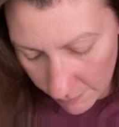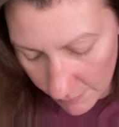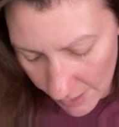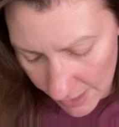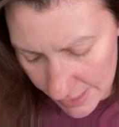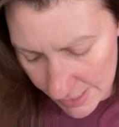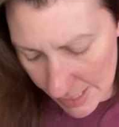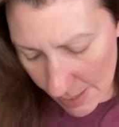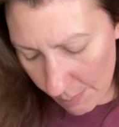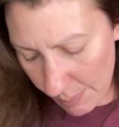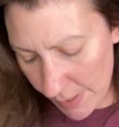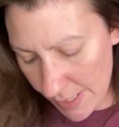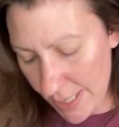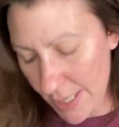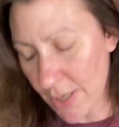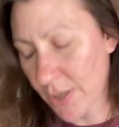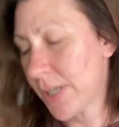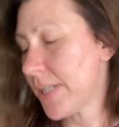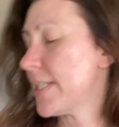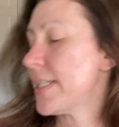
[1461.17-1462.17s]
Simply
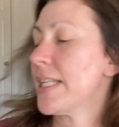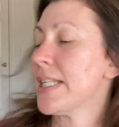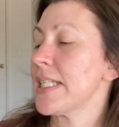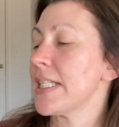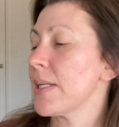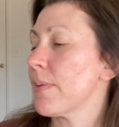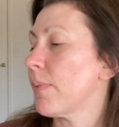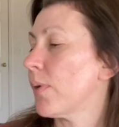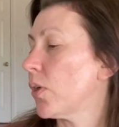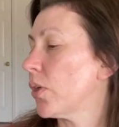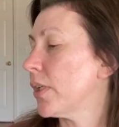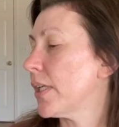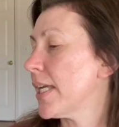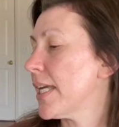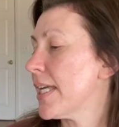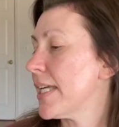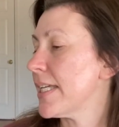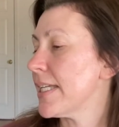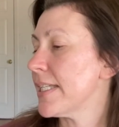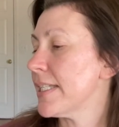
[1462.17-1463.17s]
Irresistible
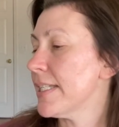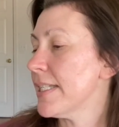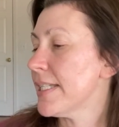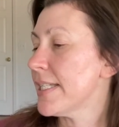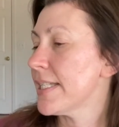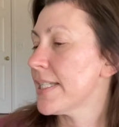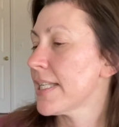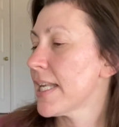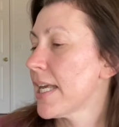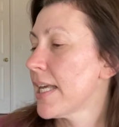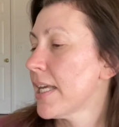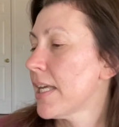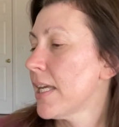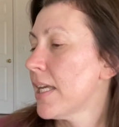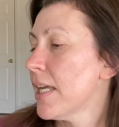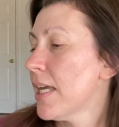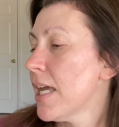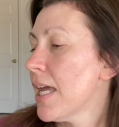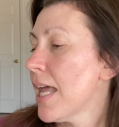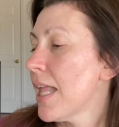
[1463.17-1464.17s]
is
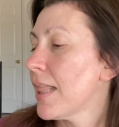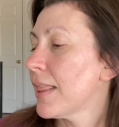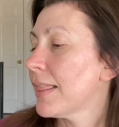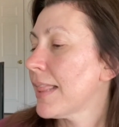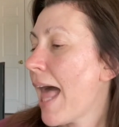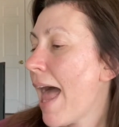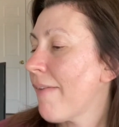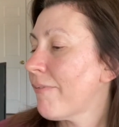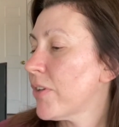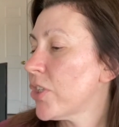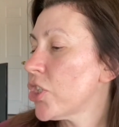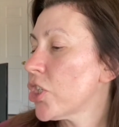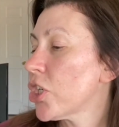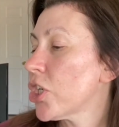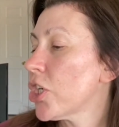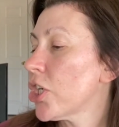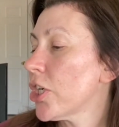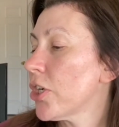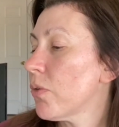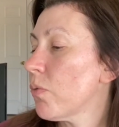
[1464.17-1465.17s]

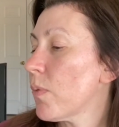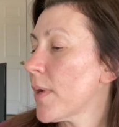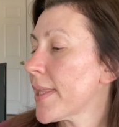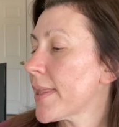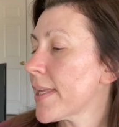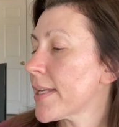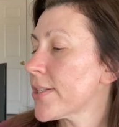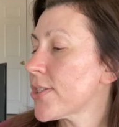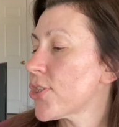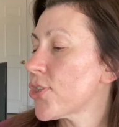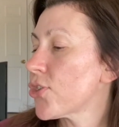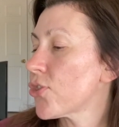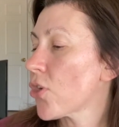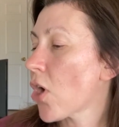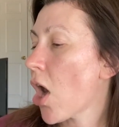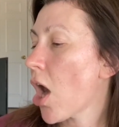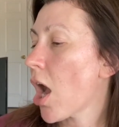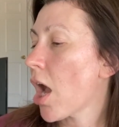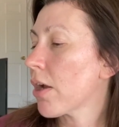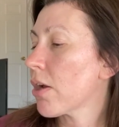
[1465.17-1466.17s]
lavender with a
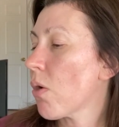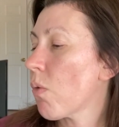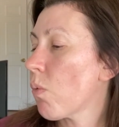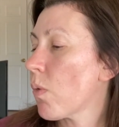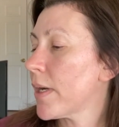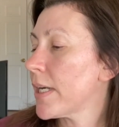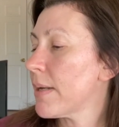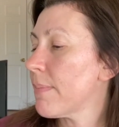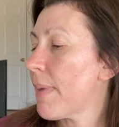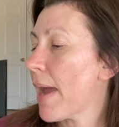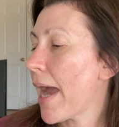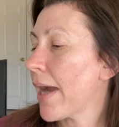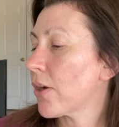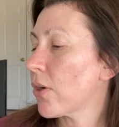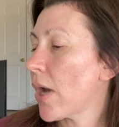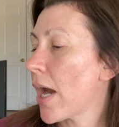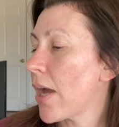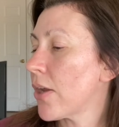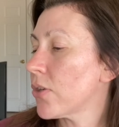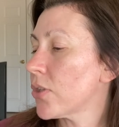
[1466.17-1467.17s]
strong woody
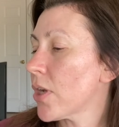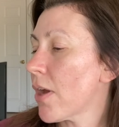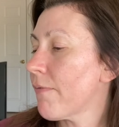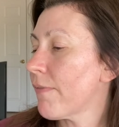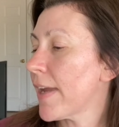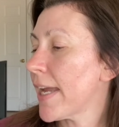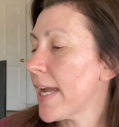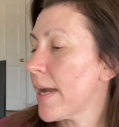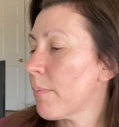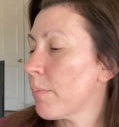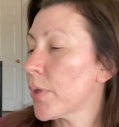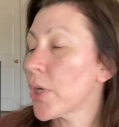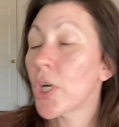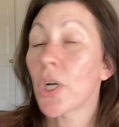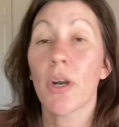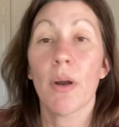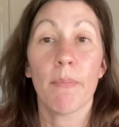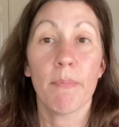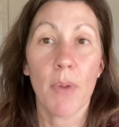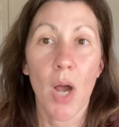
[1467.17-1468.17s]
background of
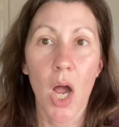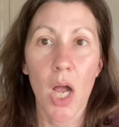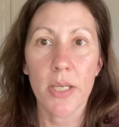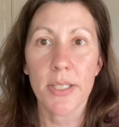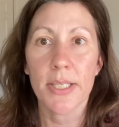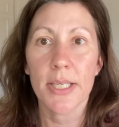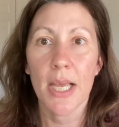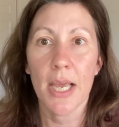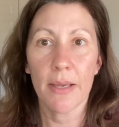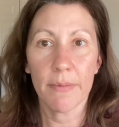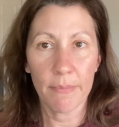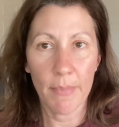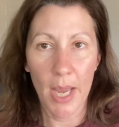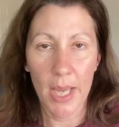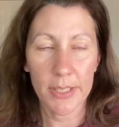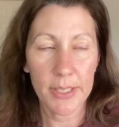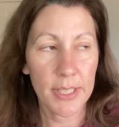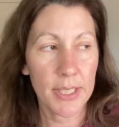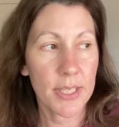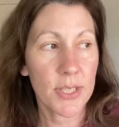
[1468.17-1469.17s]
amber, moss, and
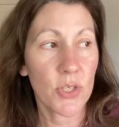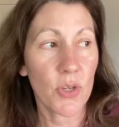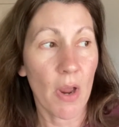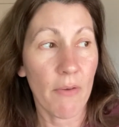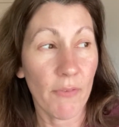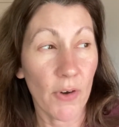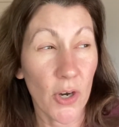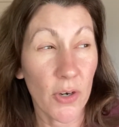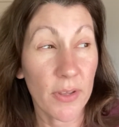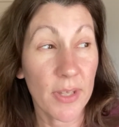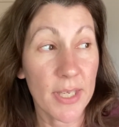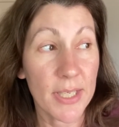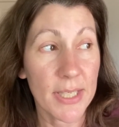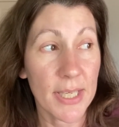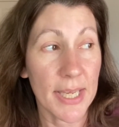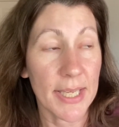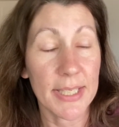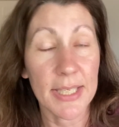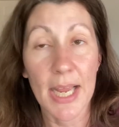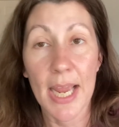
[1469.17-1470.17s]
musk. So I've heard this
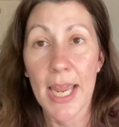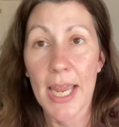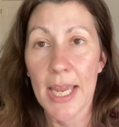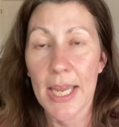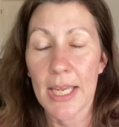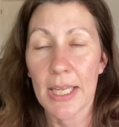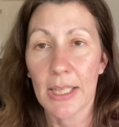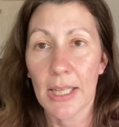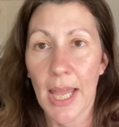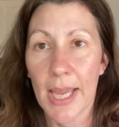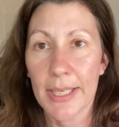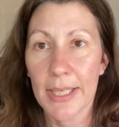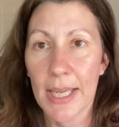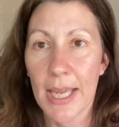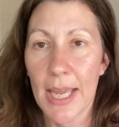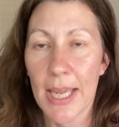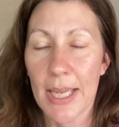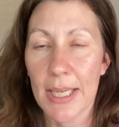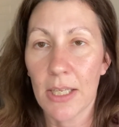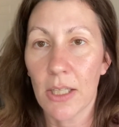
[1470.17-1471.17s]
is a like
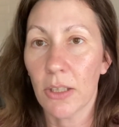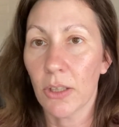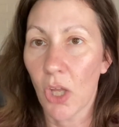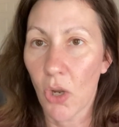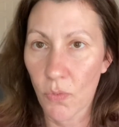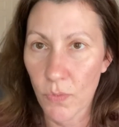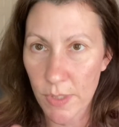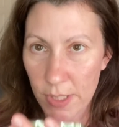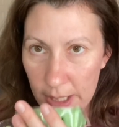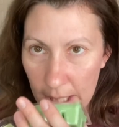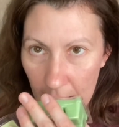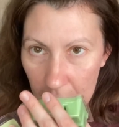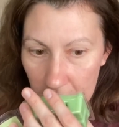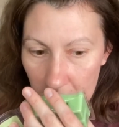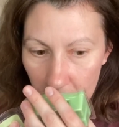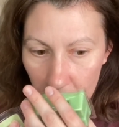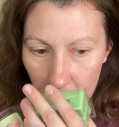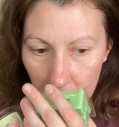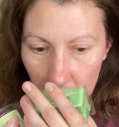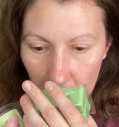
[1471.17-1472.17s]
a cologne scent.
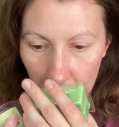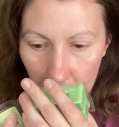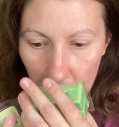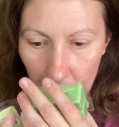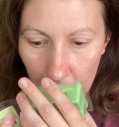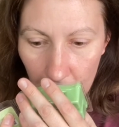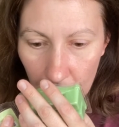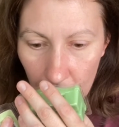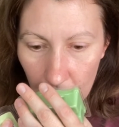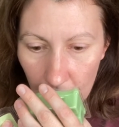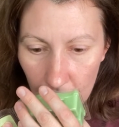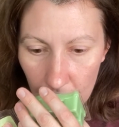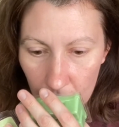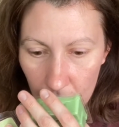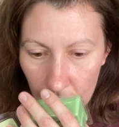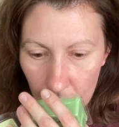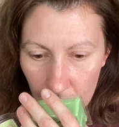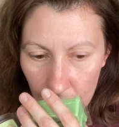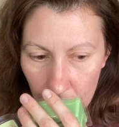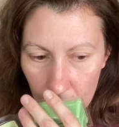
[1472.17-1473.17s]

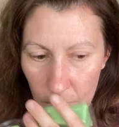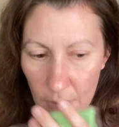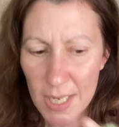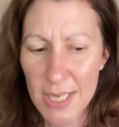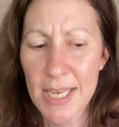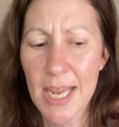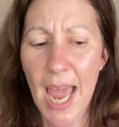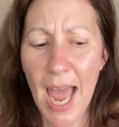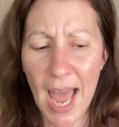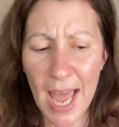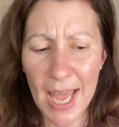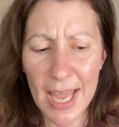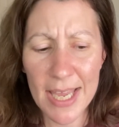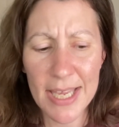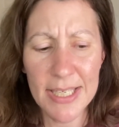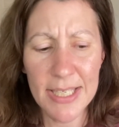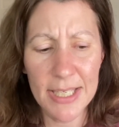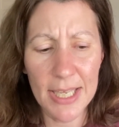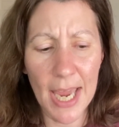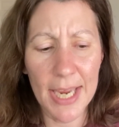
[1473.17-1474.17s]
Yeah,
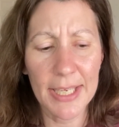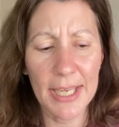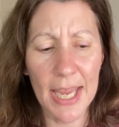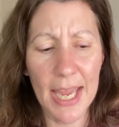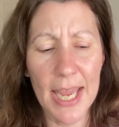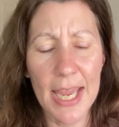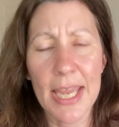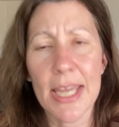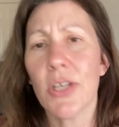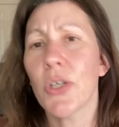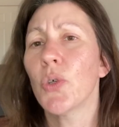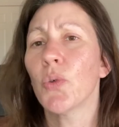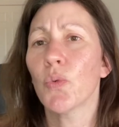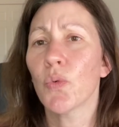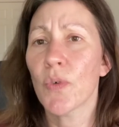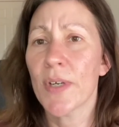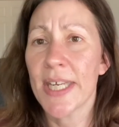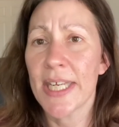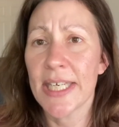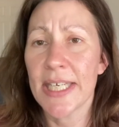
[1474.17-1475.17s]
it's like a
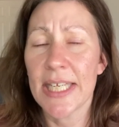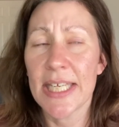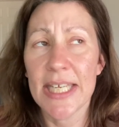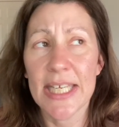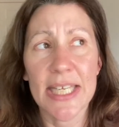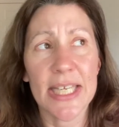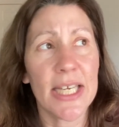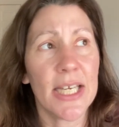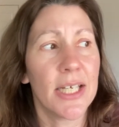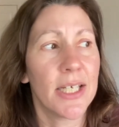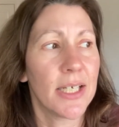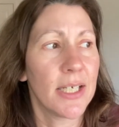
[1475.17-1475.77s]
greeny,